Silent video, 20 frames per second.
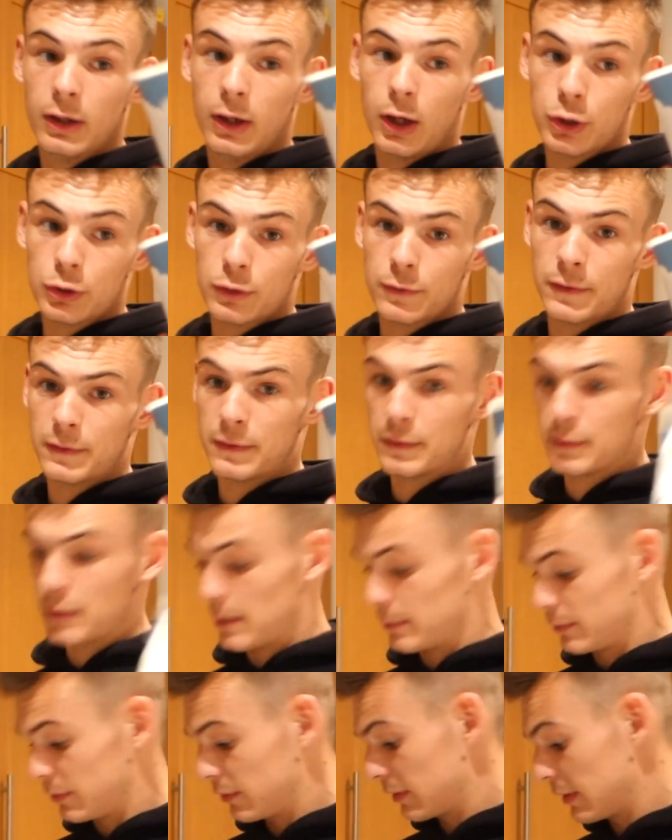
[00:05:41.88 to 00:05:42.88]
150
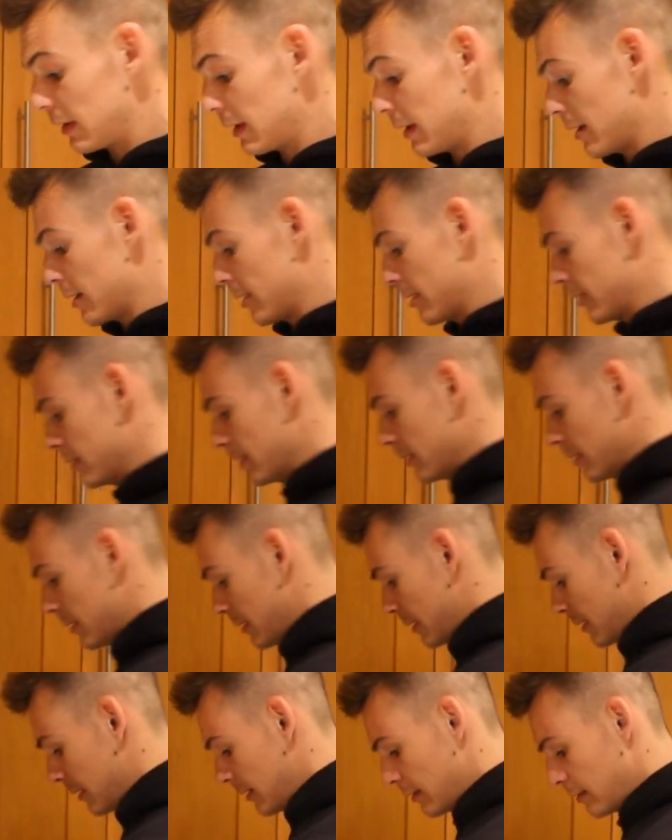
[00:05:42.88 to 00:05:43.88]
grams of skyr
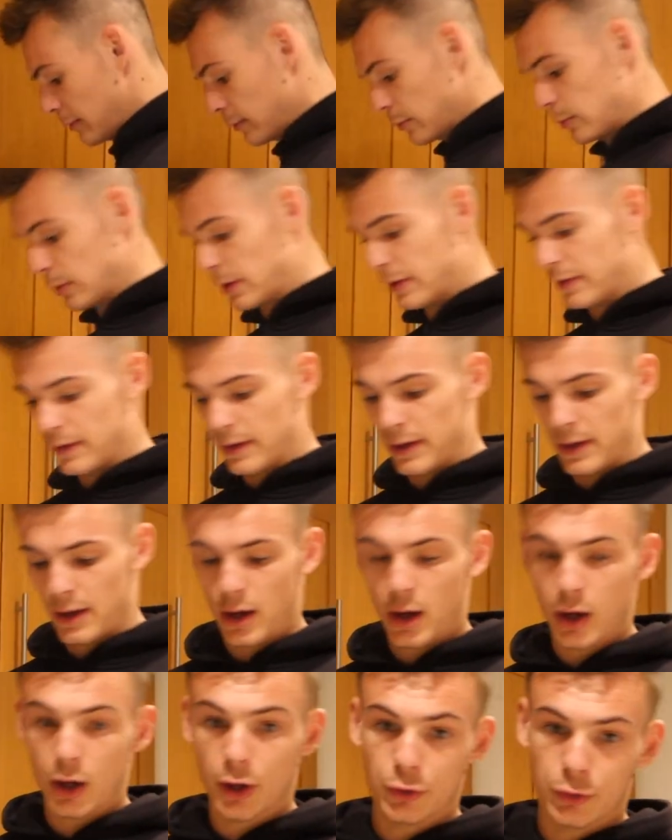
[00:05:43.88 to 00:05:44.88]
with
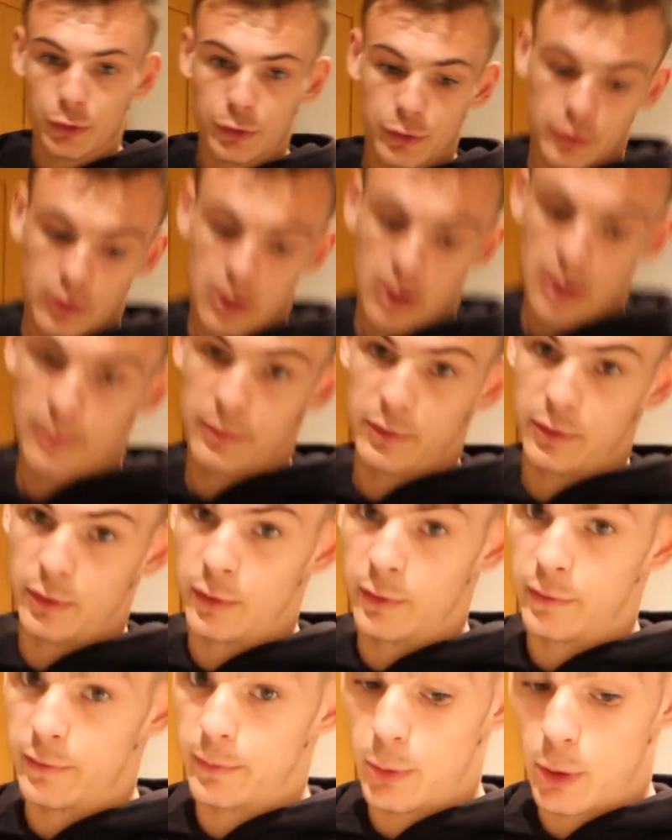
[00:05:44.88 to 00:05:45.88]
100 grams
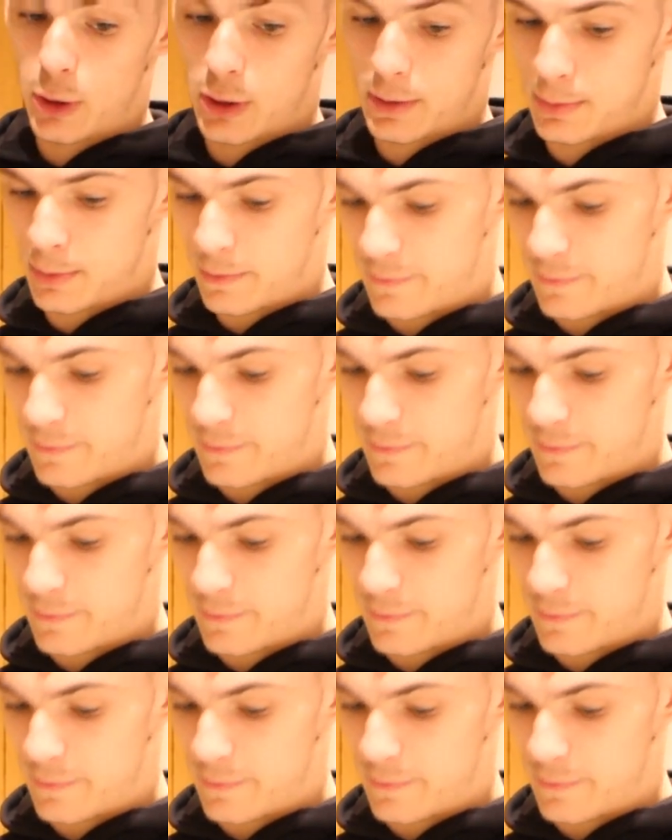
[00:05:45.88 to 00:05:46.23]
of pineapple.